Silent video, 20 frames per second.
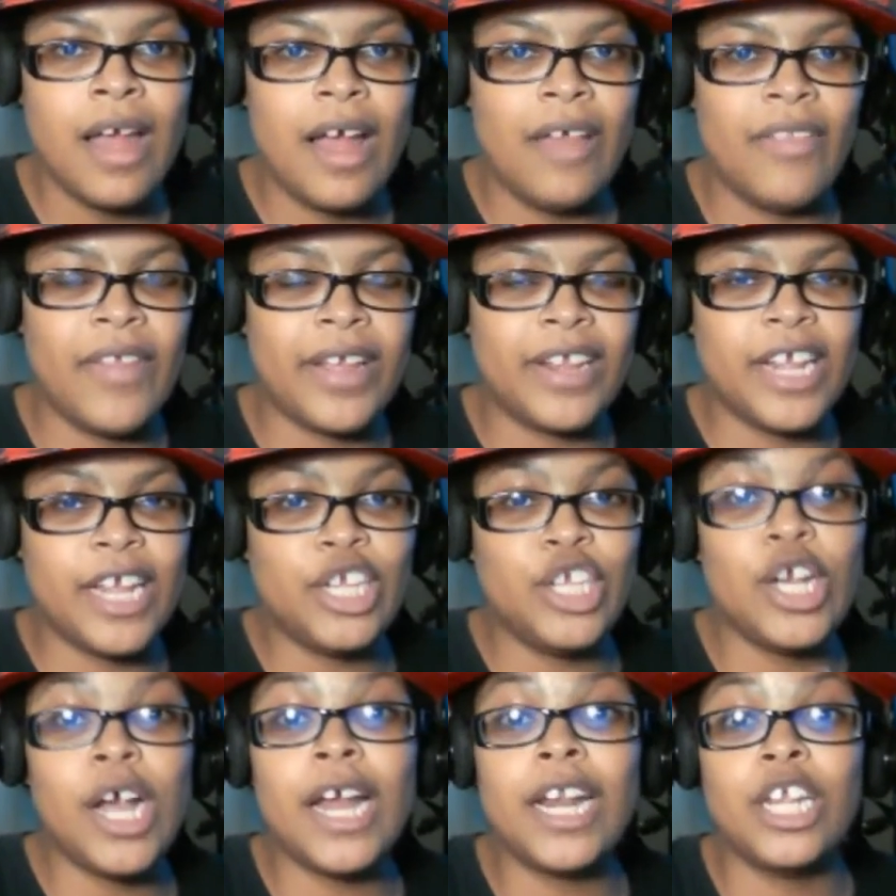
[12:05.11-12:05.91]
and they
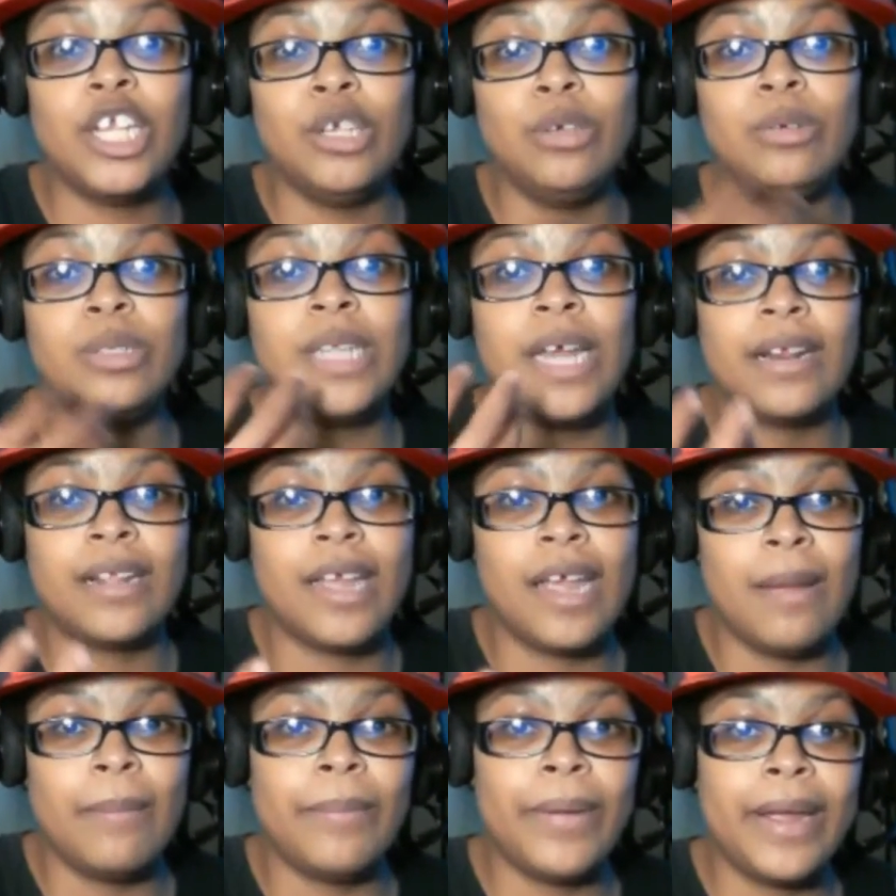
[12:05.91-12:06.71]
you kind of use that
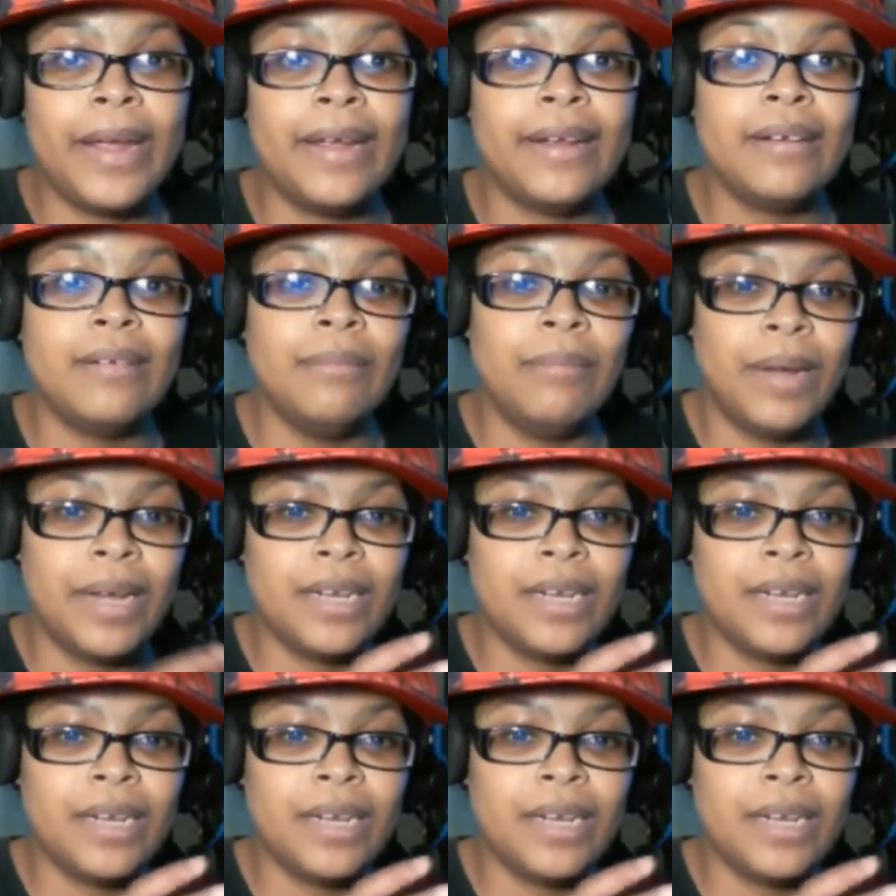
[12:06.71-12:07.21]
campaign,